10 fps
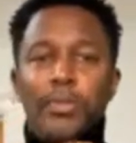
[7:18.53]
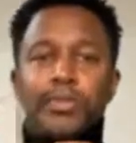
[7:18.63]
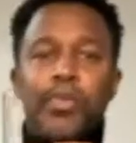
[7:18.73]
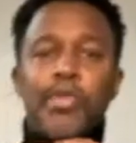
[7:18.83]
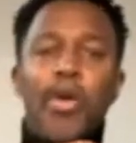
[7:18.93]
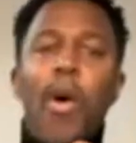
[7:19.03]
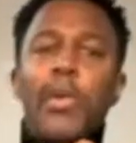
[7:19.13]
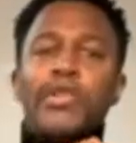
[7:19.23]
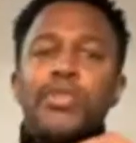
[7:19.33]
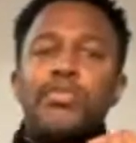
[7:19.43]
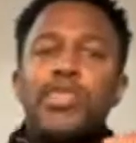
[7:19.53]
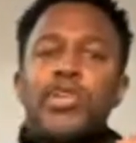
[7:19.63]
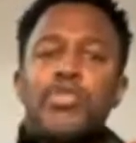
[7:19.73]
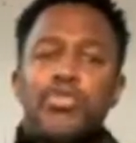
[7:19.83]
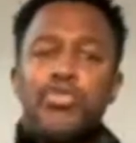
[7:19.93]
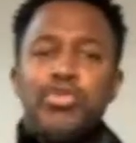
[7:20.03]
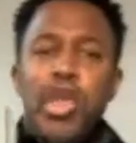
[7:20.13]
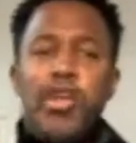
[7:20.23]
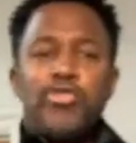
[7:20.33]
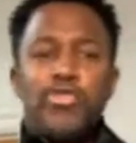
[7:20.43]
It's always some tenors who's
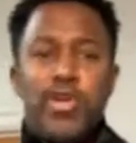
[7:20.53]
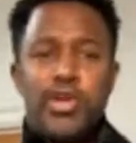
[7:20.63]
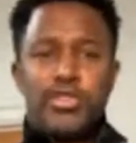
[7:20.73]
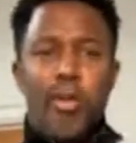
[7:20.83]
dead serious.